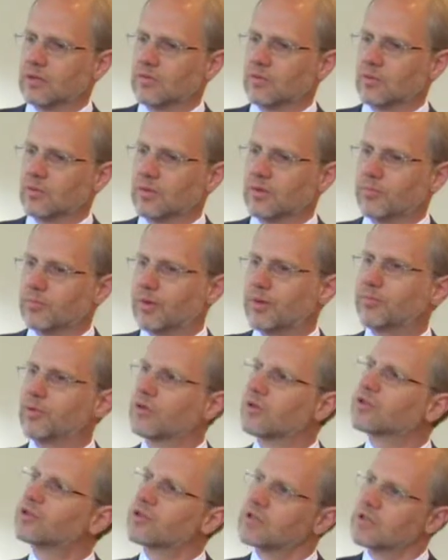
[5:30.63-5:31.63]
with the people
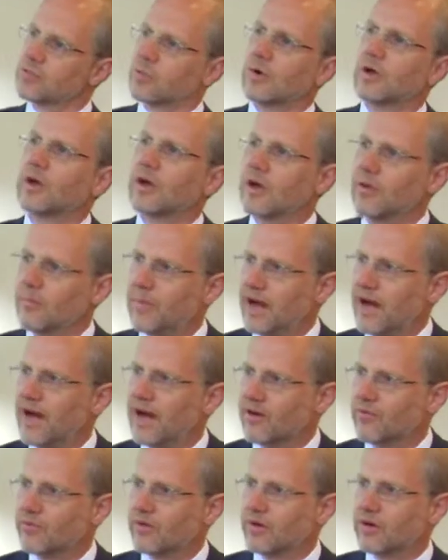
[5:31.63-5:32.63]
that she's working on
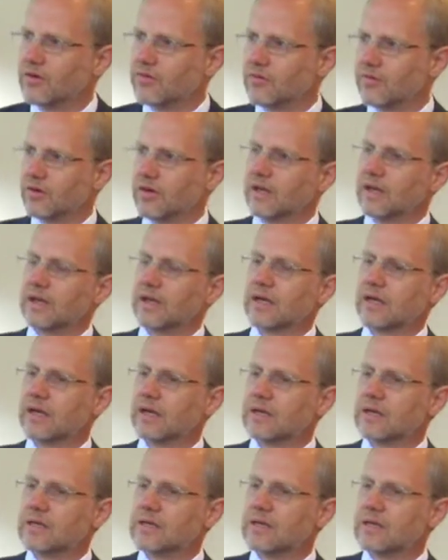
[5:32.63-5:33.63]
behalf of.
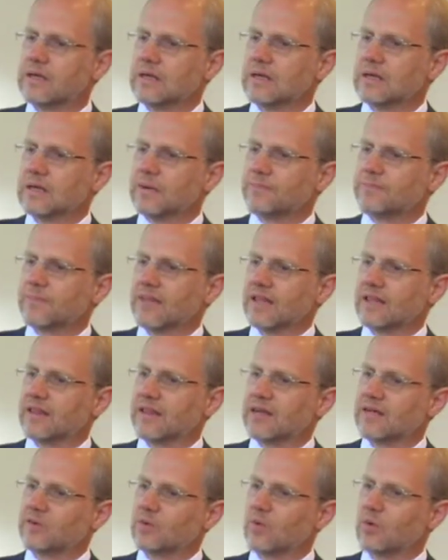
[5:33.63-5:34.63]
And
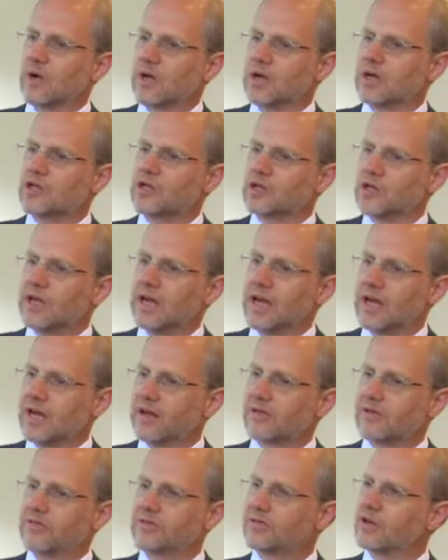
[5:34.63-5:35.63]
that's why she
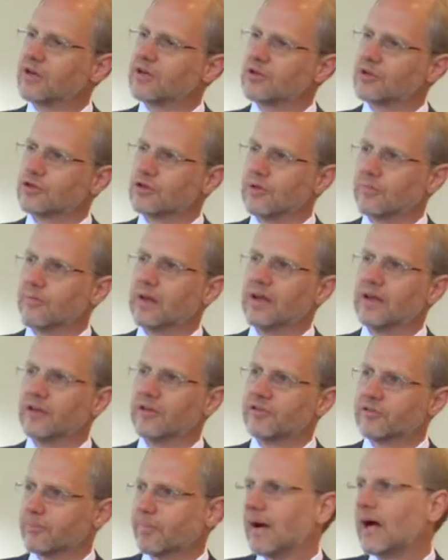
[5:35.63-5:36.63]
has such
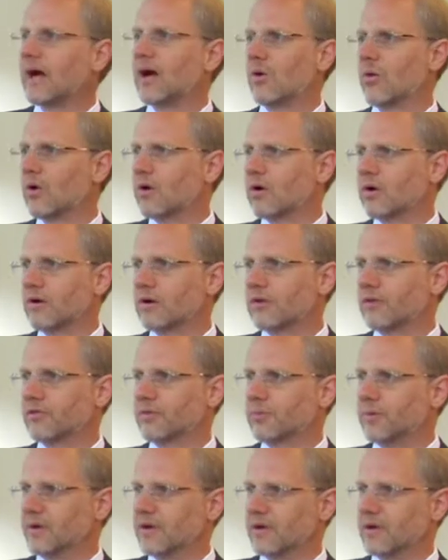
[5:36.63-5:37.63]
tremendous power. It's
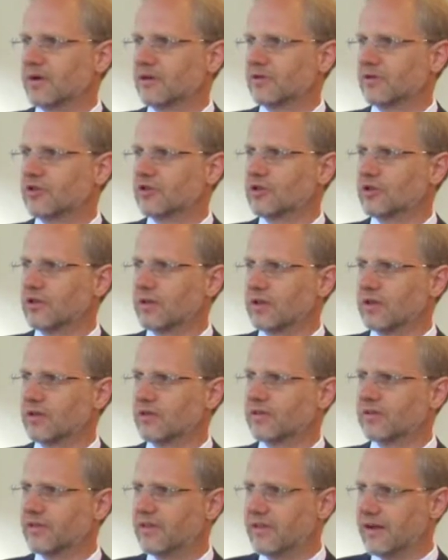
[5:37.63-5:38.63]
because she
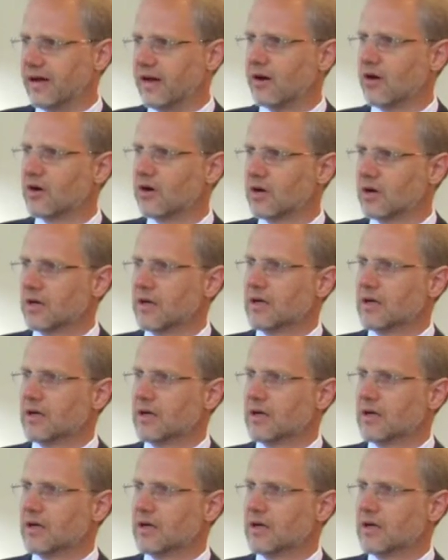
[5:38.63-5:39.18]
is there,